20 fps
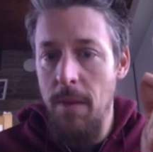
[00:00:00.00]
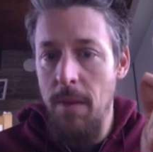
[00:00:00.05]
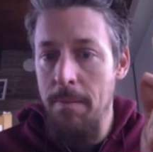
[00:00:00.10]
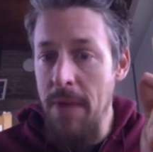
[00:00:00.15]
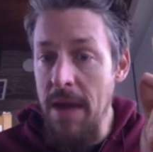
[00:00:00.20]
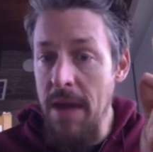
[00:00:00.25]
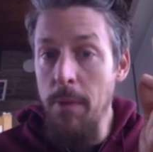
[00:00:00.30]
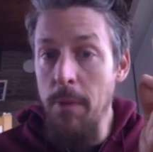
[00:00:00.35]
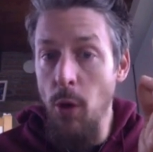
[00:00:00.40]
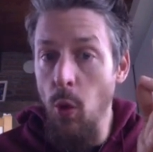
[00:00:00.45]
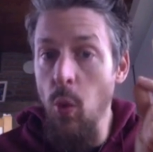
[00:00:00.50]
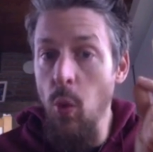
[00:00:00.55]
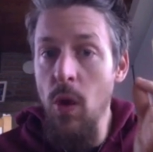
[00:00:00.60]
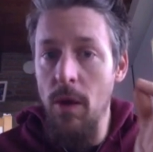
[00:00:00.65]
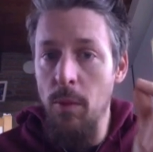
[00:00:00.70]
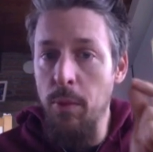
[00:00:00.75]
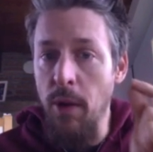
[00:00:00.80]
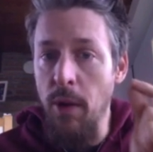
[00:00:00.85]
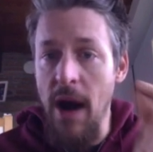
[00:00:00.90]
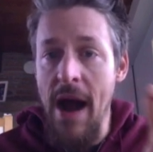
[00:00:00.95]
people will
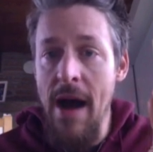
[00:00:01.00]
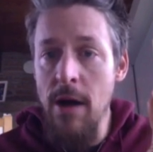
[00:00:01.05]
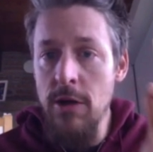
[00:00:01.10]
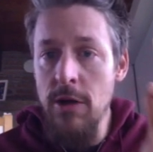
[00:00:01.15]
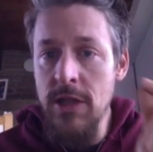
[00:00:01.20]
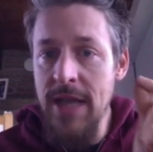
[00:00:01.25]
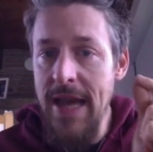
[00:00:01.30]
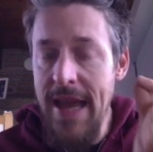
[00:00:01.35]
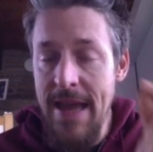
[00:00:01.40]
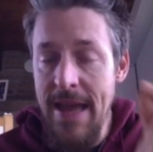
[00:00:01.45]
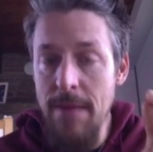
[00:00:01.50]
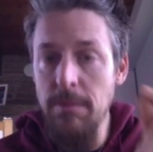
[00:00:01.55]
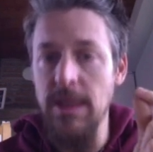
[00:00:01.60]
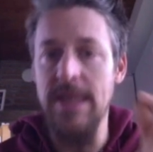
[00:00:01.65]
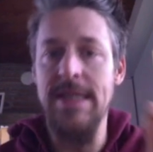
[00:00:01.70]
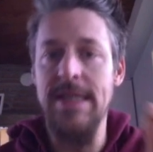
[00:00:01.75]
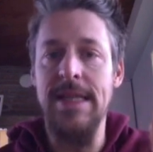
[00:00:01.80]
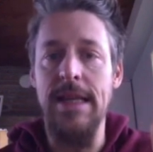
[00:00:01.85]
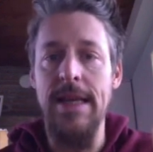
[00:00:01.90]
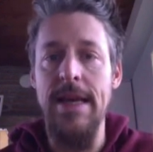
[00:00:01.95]
browse
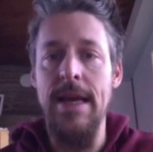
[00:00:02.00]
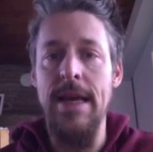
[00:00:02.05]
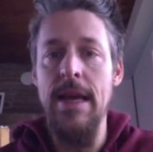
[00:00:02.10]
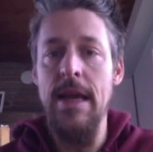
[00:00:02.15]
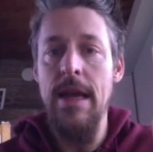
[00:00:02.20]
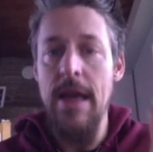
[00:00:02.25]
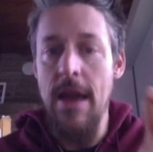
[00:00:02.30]
aimlessly